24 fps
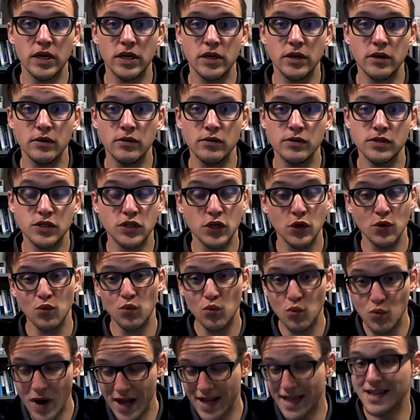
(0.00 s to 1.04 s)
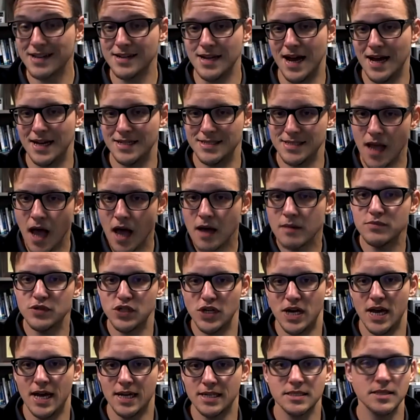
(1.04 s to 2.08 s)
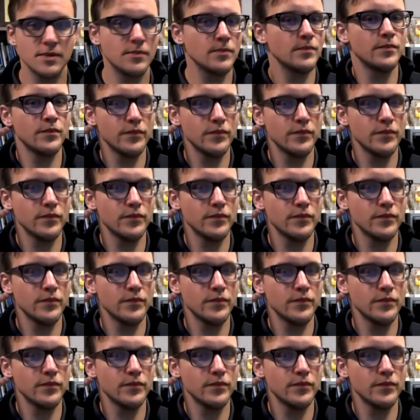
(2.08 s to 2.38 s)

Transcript: use to recognize objects